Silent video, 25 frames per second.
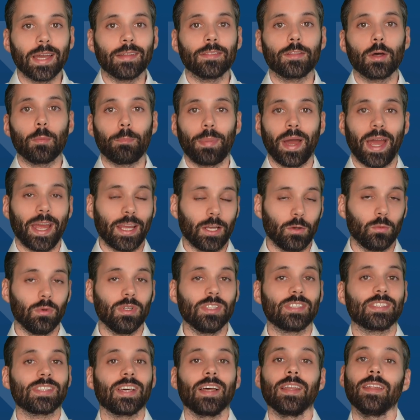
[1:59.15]
and the bank
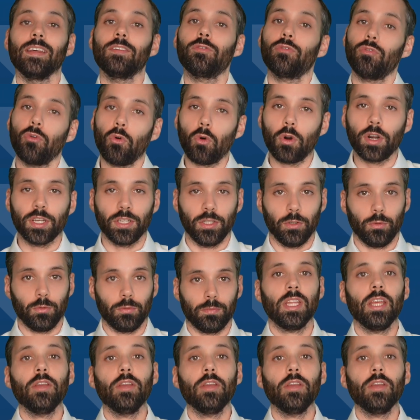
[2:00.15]
will sell it for you.